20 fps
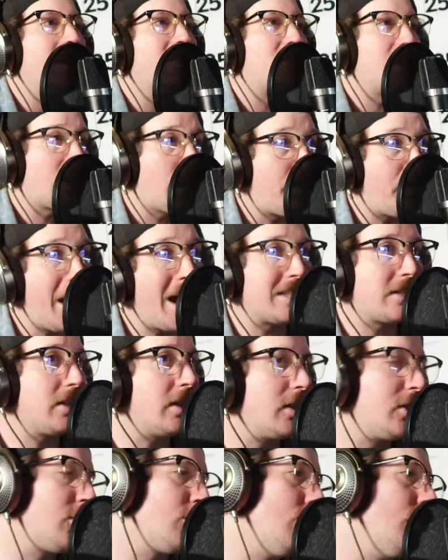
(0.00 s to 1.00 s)
have the
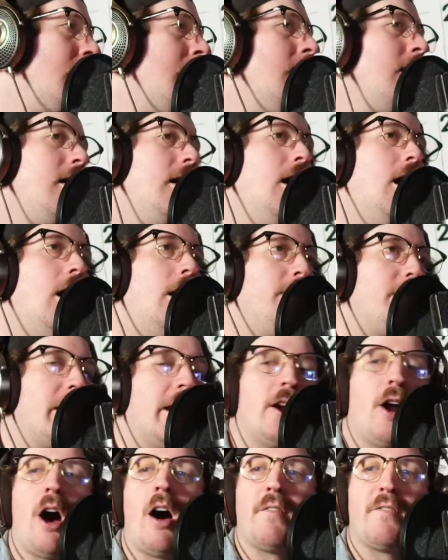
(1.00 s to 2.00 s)
capacity to,
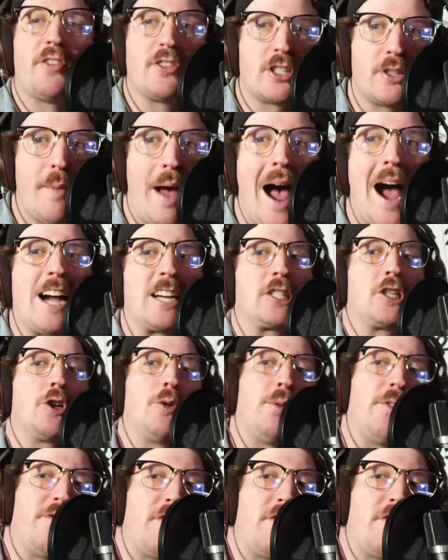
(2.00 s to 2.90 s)
and offer some actionable